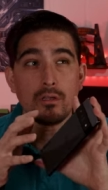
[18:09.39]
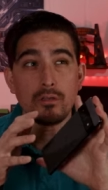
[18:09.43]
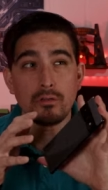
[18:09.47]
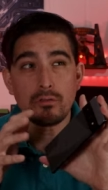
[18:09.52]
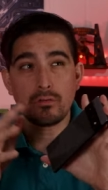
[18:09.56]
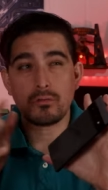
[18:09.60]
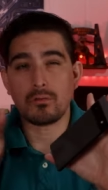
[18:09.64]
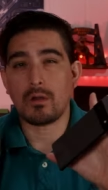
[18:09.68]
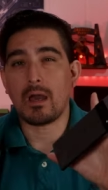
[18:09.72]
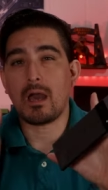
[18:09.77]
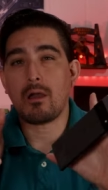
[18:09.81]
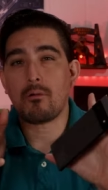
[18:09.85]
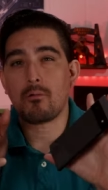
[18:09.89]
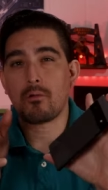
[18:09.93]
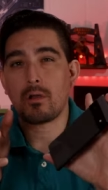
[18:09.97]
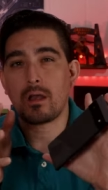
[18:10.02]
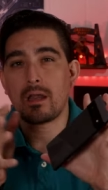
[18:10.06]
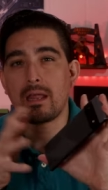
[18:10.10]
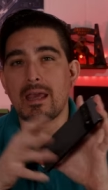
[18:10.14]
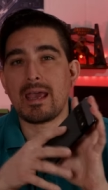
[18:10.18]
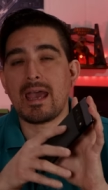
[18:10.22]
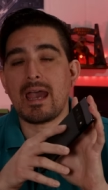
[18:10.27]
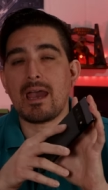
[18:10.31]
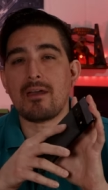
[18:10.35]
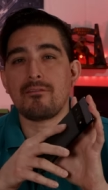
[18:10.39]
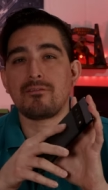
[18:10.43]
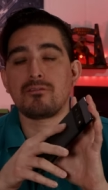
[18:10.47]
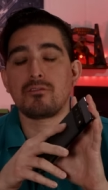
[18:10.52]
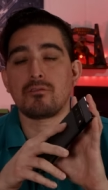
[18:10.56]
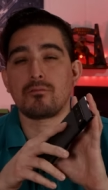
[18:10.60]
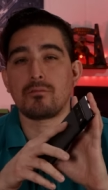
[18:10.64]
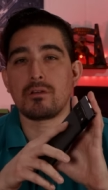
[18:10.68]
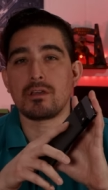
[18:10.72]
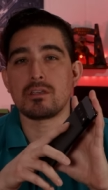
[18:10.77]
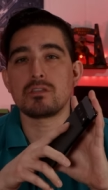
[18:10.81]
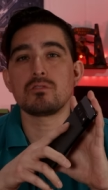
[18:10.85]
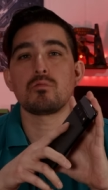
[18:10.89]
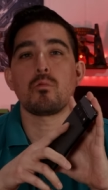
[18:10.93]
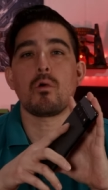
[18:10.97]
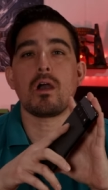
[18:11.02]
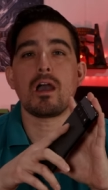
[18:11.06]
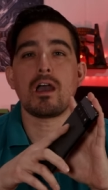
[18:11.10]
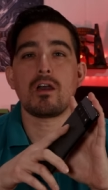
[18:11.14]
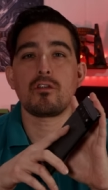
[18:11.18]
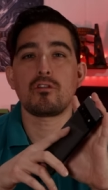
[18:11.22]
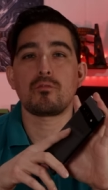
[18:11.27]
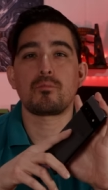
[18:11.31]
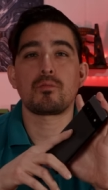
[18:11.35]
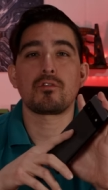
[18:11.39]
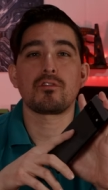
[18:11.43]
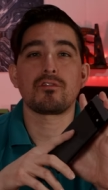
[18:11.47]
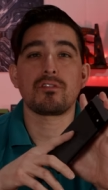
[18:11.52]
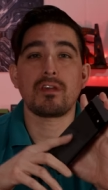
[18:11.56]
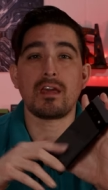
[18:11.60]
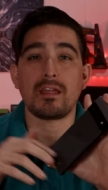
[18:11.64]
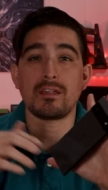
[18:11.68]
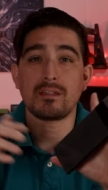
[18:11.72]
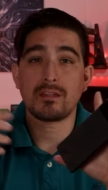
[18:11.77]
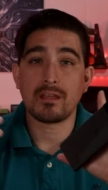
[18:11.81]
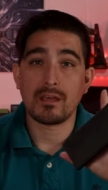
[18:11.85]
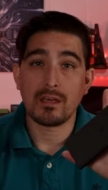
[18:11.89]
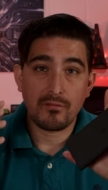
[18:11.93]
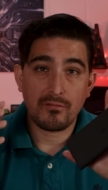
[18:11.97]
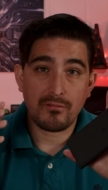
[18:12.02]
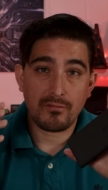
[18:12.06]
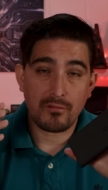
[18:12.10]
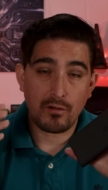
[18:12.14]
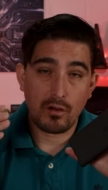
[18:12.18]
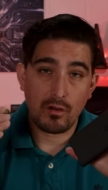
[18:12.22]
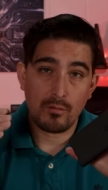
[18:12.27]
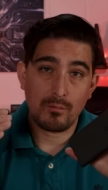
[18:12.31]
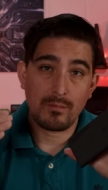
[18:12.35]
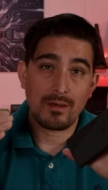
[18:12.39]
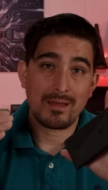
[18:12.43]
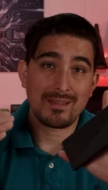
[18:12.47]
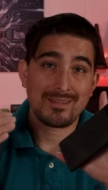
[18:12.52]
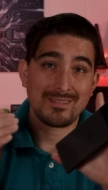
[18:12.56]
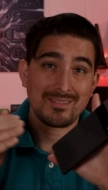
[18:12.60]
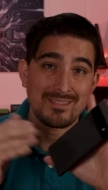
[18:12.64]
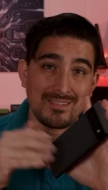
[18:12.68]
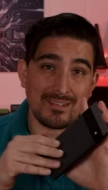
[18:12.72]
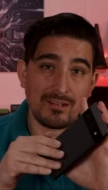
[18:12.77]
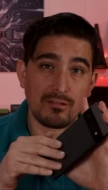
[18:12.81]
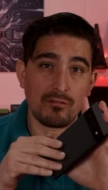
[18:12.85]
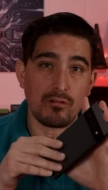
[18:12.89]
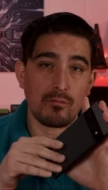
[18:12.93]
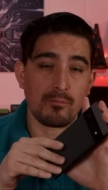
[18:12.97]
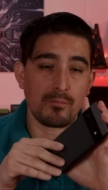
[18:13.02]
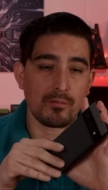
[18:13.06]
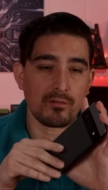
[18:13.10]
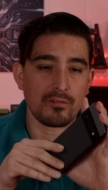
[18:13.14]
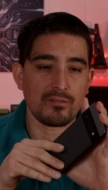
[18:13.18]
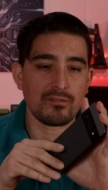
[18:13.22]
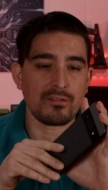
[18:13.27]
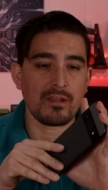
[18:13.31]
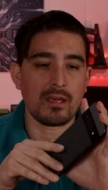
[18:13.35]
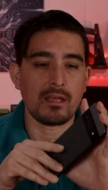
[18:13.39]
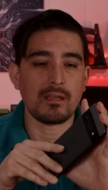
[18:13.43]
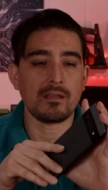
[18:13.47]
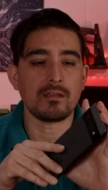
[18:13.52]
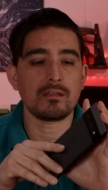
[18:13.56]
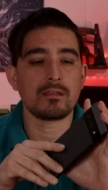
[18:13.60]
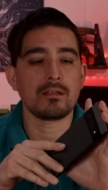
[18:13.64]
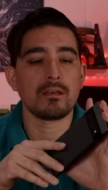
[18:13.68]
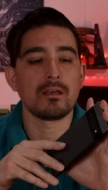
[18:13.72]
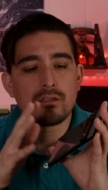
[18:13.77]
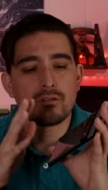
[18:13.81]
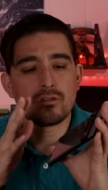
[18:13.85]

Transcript: to hour and a half to reach 100% from 0%.